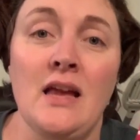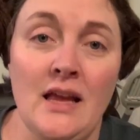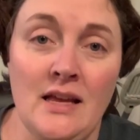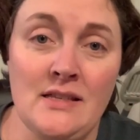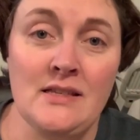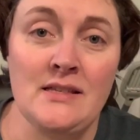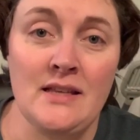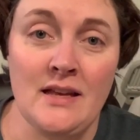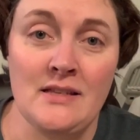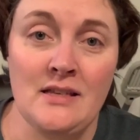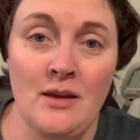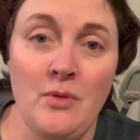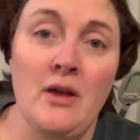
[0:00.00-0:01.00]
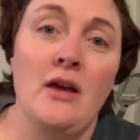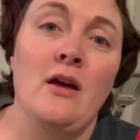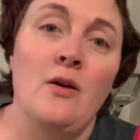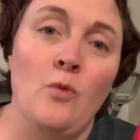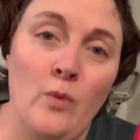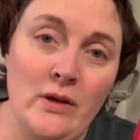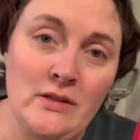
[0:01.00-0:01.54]
is it snack time yet?
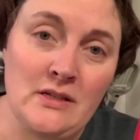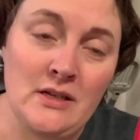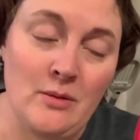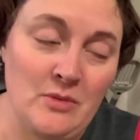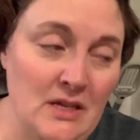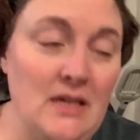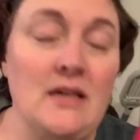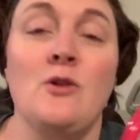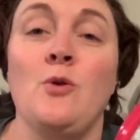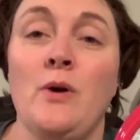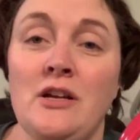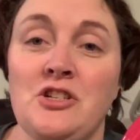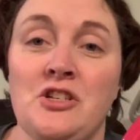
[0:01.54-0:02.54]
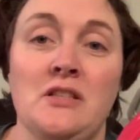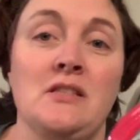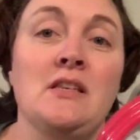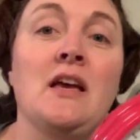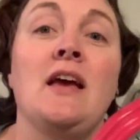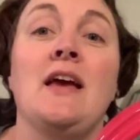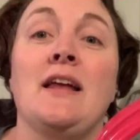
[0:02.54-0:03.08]
When's it time to eat? Questions.
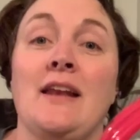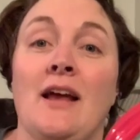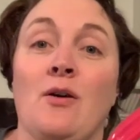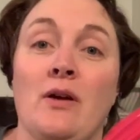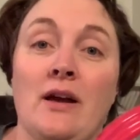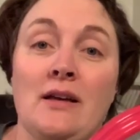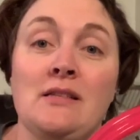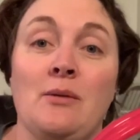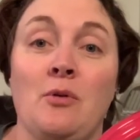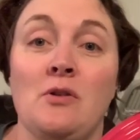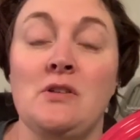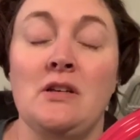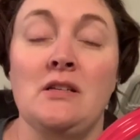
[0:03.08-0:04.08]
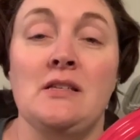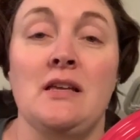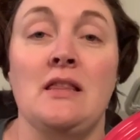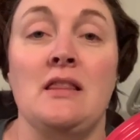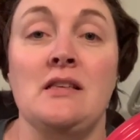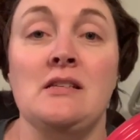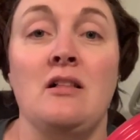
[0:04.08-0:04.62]
Now, guys, I'm also going to say
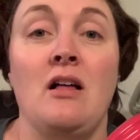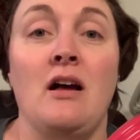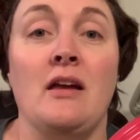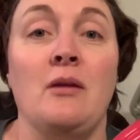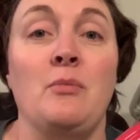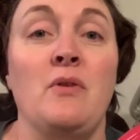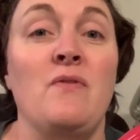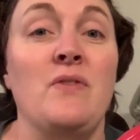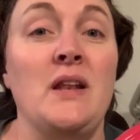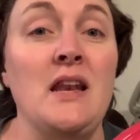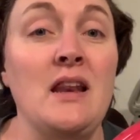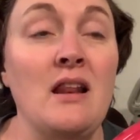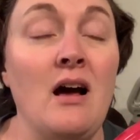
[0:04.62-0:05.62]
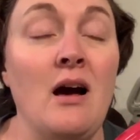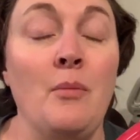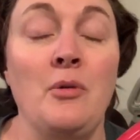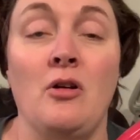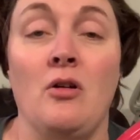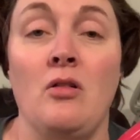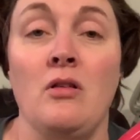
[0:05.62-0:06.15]
that this clock can be
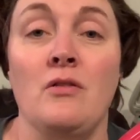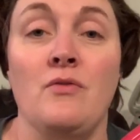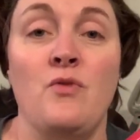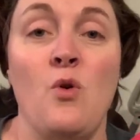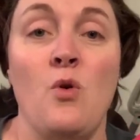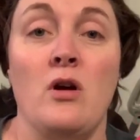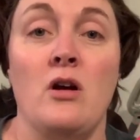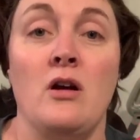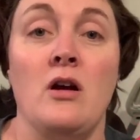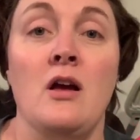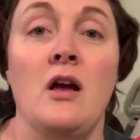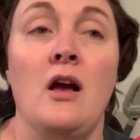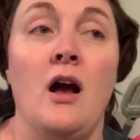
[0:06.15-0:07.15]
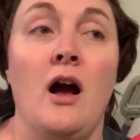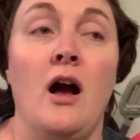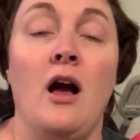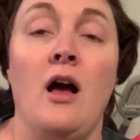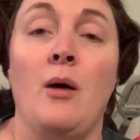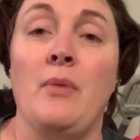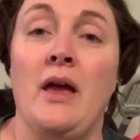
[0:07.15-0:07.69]
phenomenal for
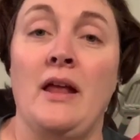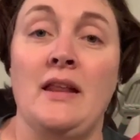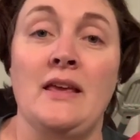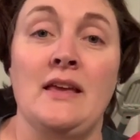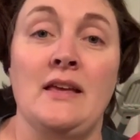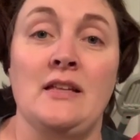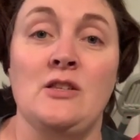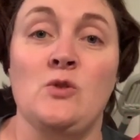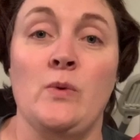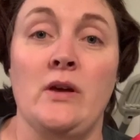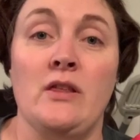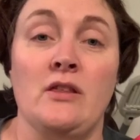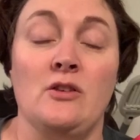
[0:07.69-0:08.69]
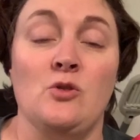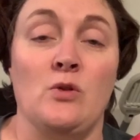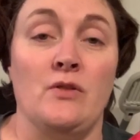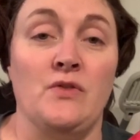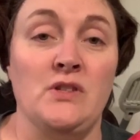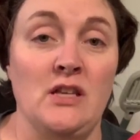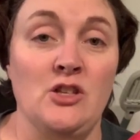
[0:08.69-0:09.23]
any kids with a sort
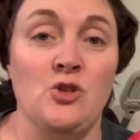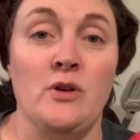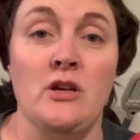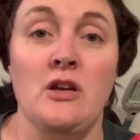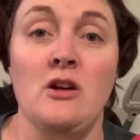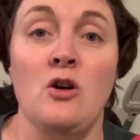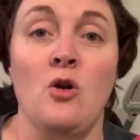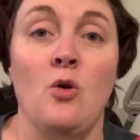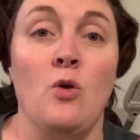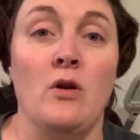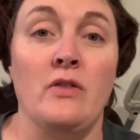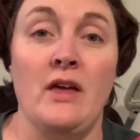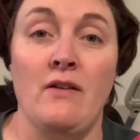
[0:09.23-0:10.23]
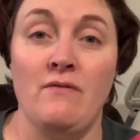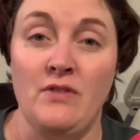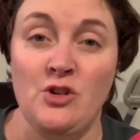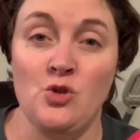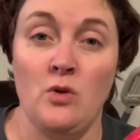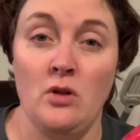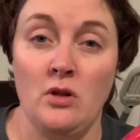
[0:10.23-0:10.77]
of sensory or that
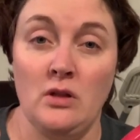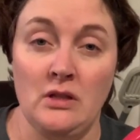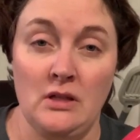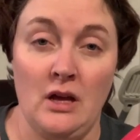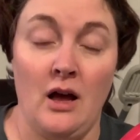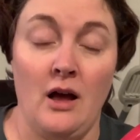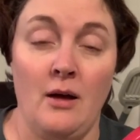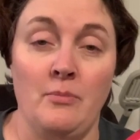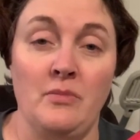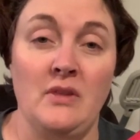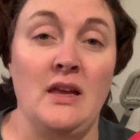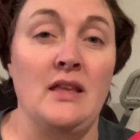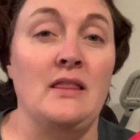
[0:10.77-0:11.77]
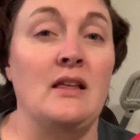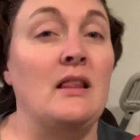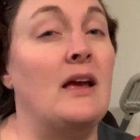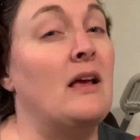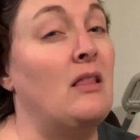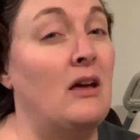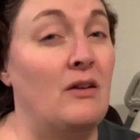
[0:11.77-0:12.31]
visual need that
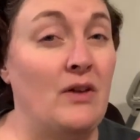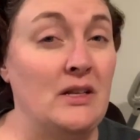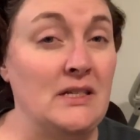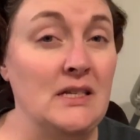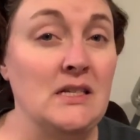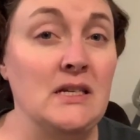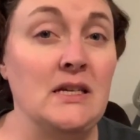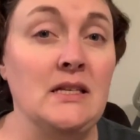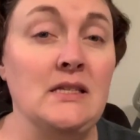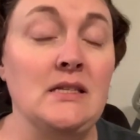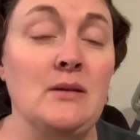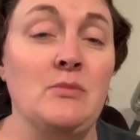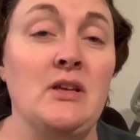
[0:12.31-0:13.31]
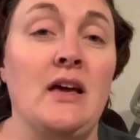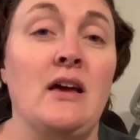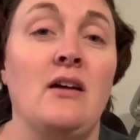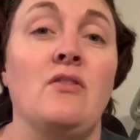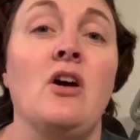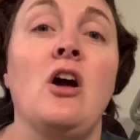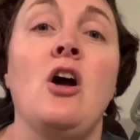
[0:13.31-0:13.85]
like a lot of autistic kids seem to have,